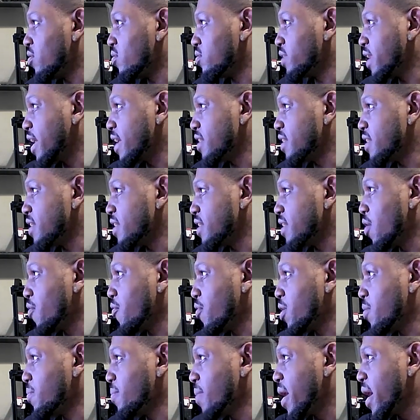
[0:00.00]
that's how I
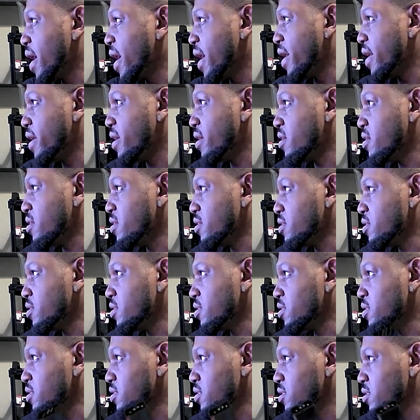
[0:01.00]
run my
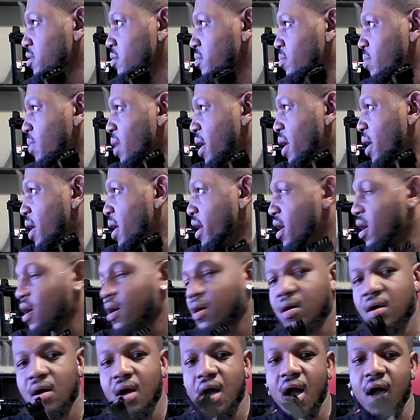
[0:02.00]

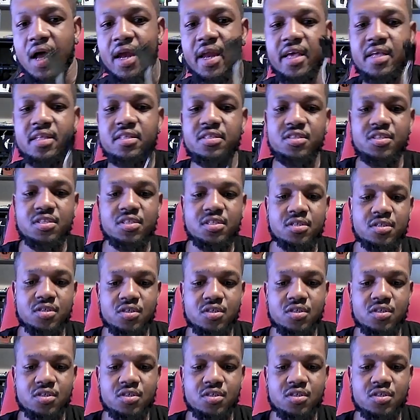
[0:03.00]
hot ends.